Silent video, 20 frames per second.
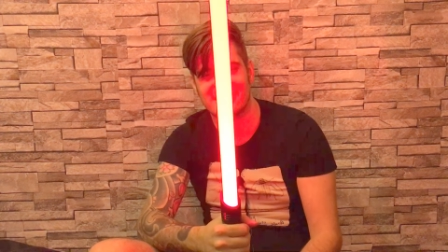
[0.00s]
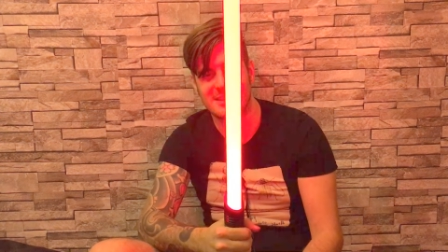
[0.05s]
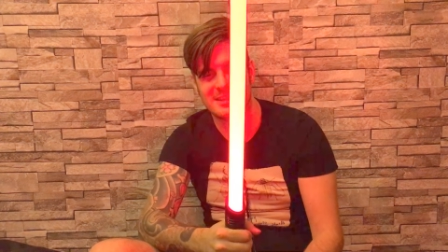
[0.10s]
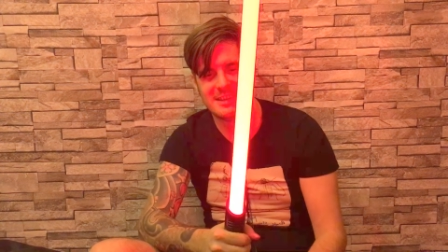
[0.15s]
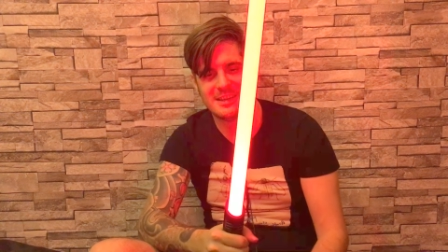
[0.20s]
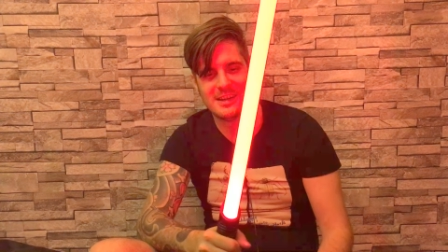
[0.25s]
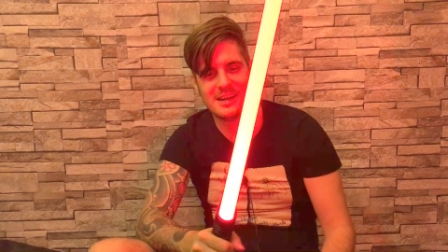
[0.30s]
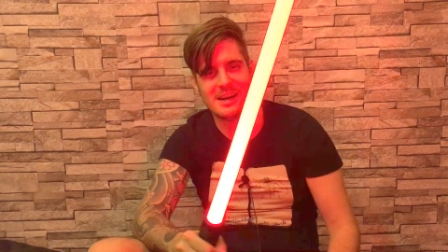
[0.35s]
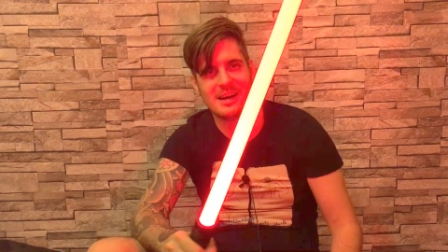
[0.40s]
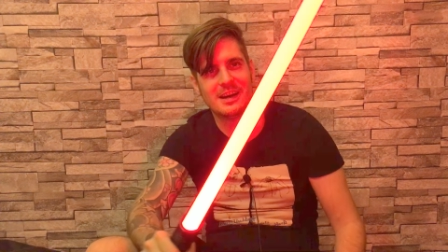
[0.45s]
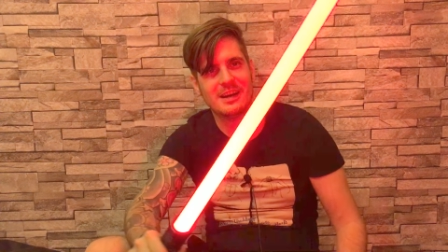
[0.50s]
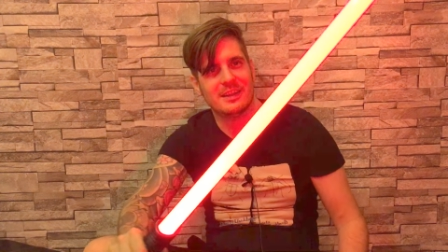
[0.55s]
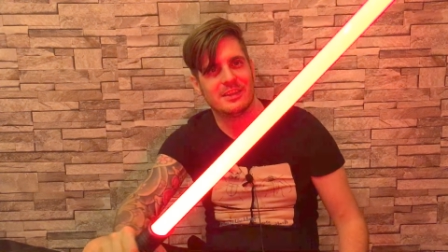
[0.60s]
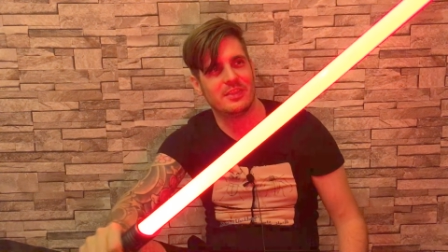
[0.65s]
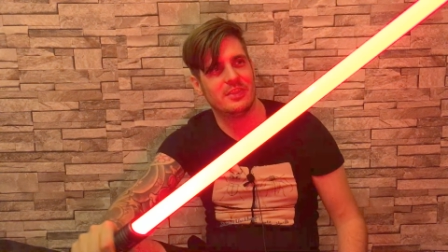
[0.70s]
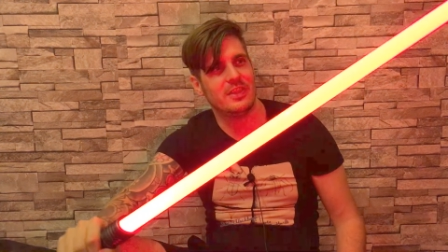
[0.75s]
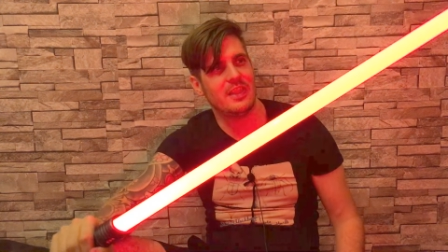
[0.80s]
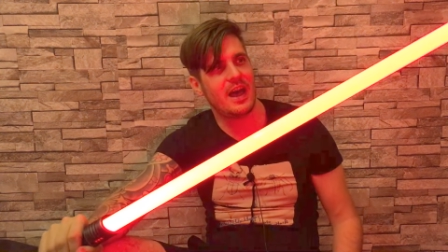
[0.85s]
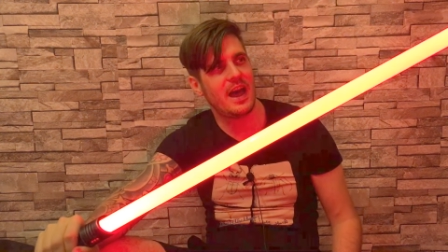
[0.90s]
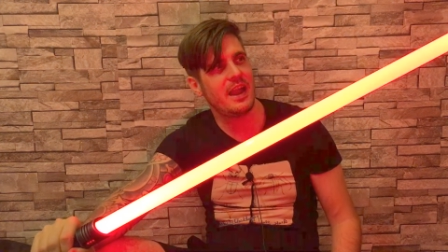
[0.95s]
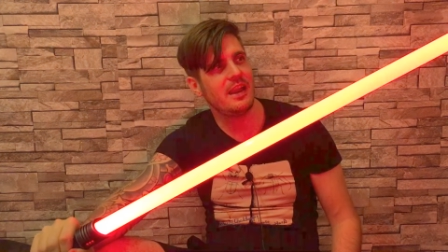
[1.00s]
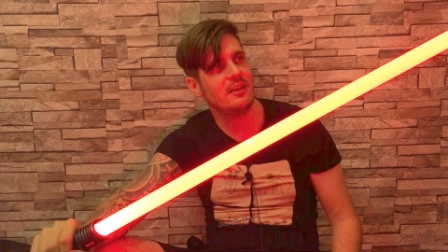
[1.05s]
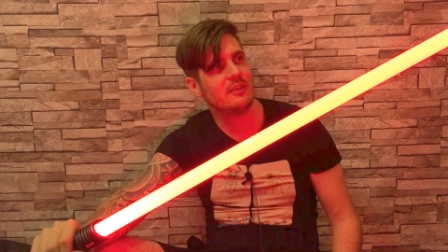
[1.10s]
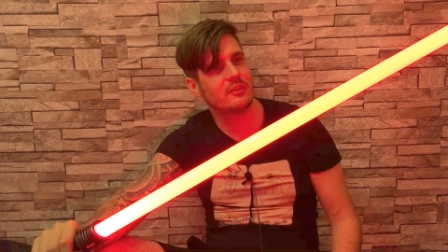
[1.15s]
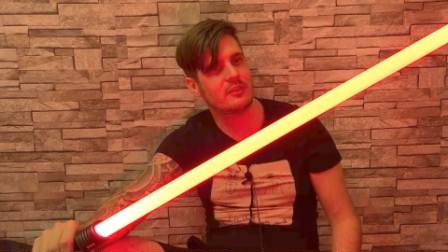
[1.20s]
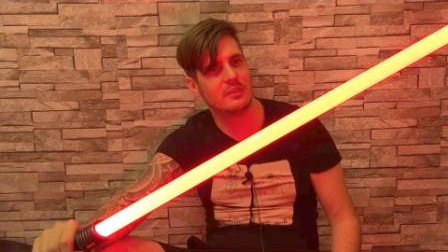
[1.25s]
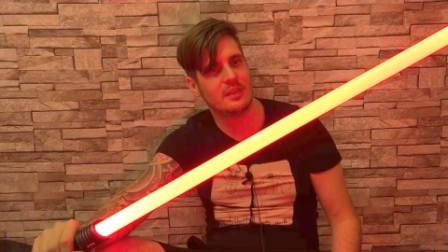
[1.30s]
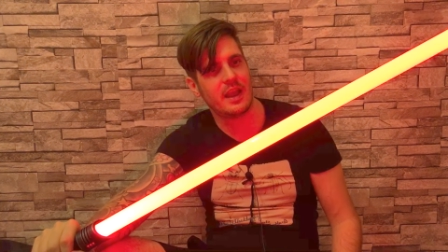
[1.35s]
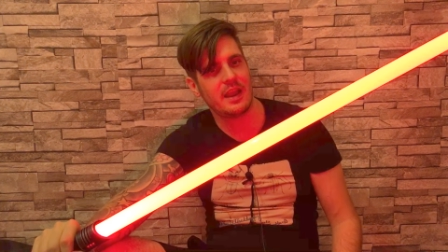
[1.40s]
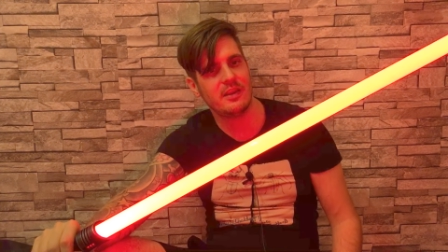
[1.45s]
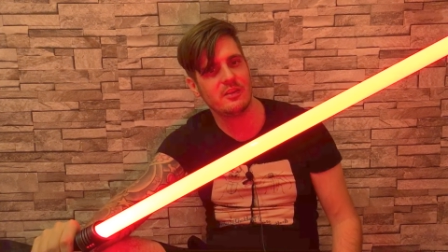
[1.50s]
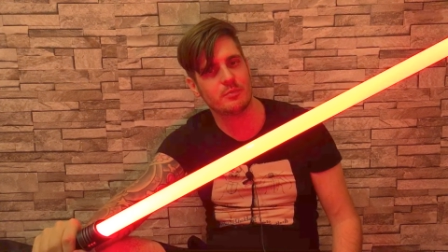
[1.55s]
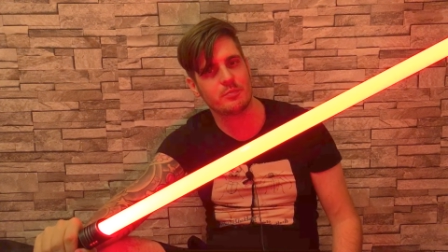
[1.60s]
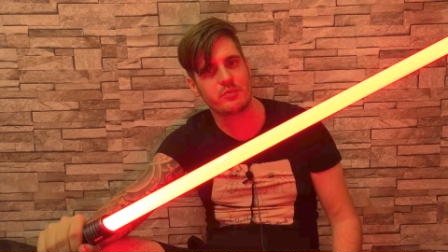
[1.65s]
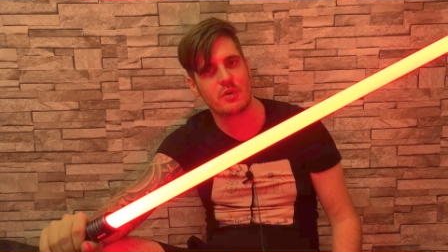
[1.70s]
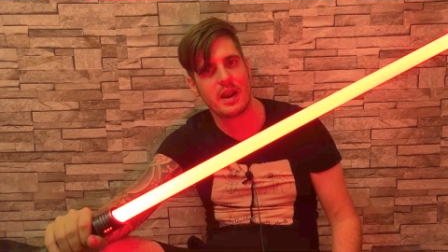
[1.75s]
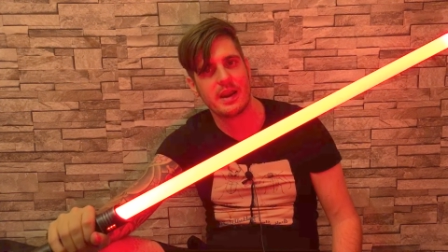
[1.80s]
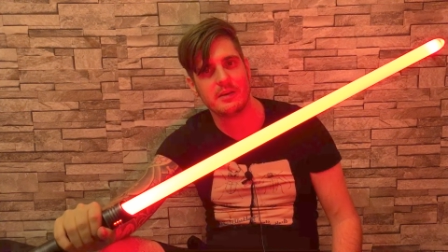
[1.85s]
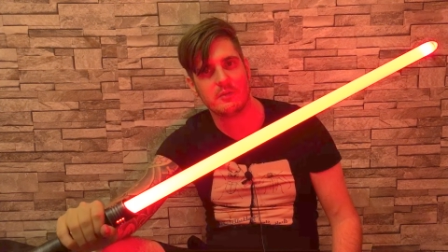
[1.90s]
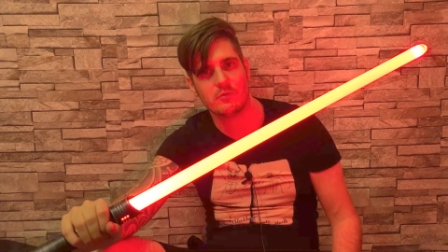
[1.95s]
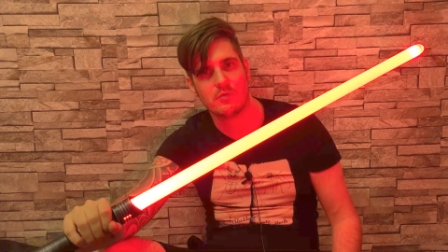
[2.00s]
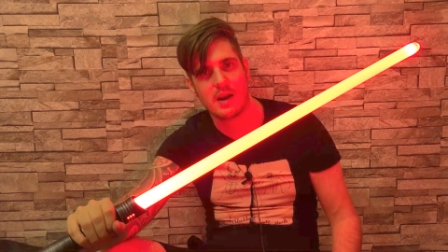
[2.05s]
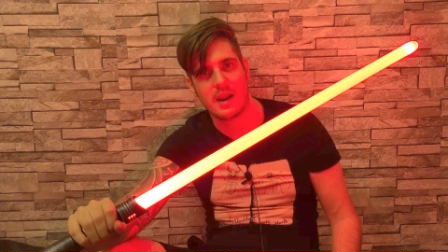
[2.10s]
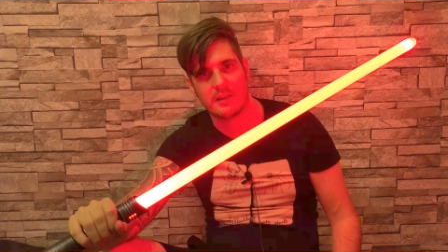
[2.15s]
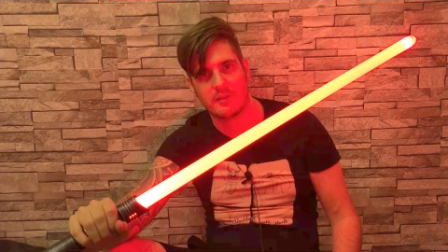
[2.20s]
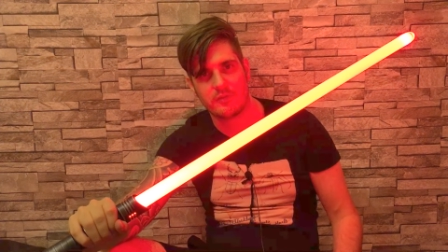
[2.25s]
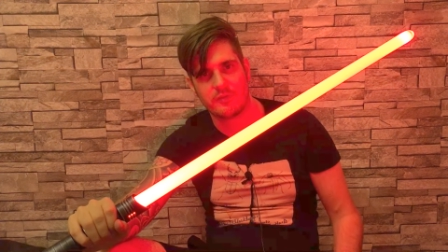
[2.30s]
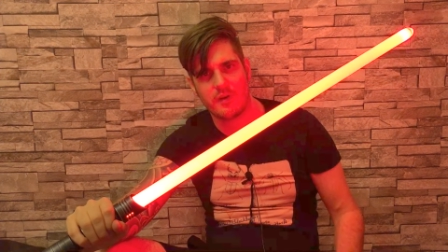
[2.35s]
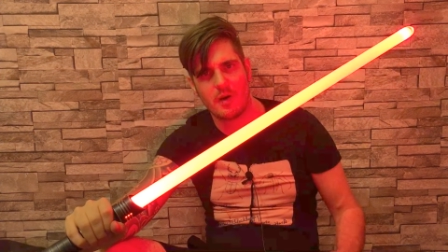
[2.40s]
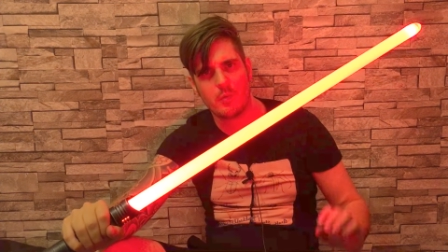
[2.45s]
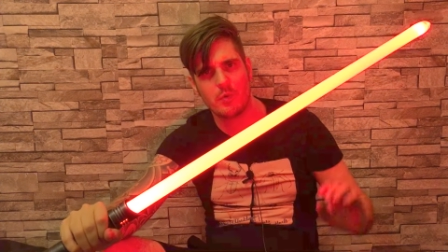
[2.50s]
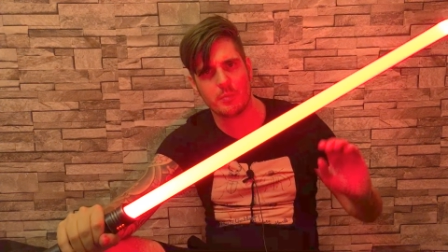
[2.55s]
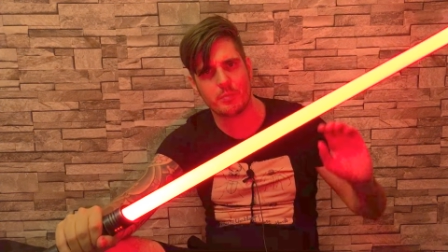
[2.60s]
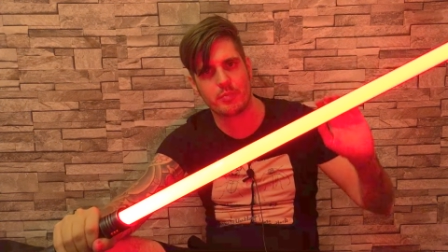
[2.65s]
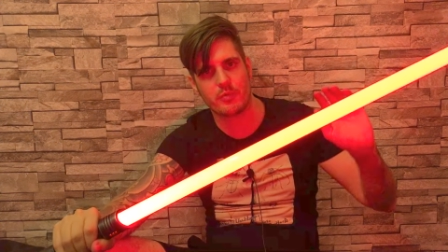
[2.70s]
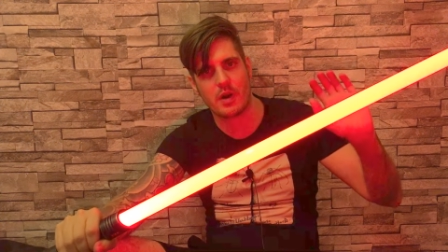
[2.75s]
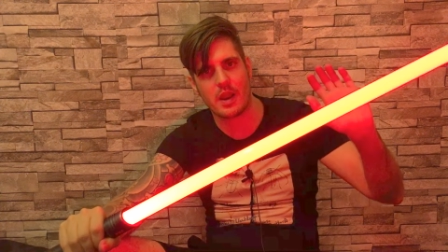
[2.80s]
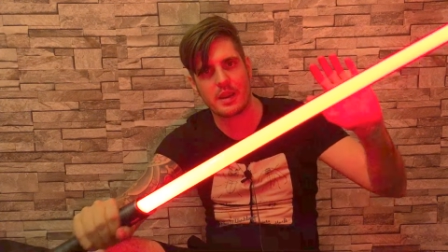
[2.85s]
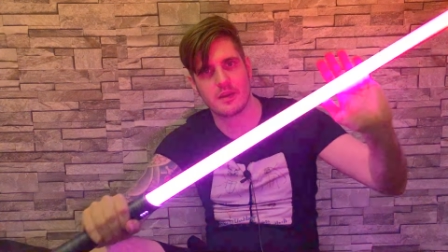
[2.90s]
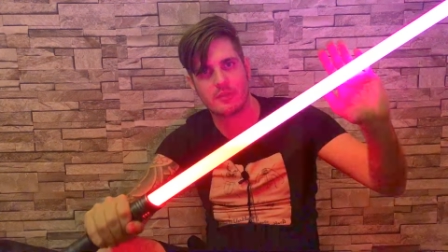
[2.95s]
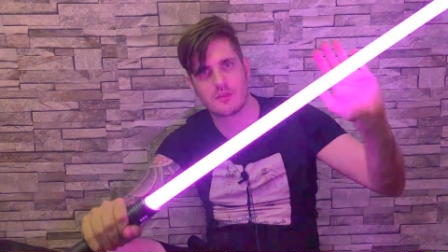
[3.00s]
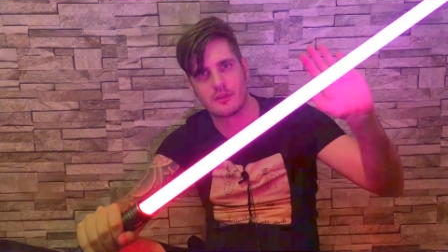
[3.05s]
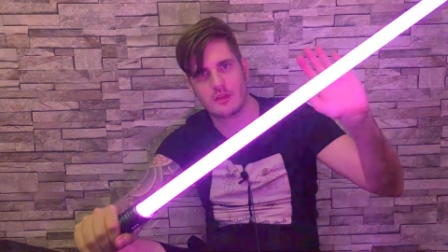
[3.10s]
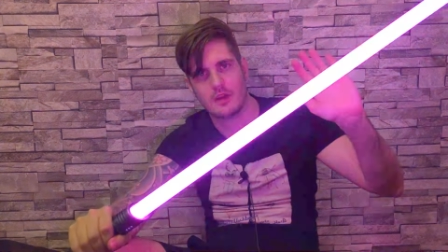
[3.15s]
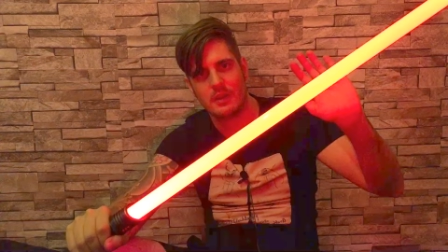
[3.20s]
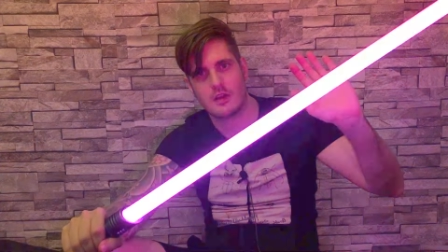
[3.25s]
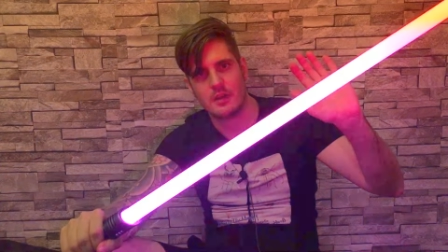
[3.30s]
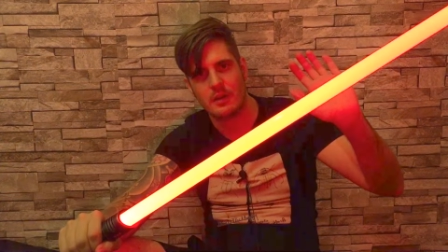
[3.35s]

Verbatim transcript: Ah, nice, nice bright red, very bright.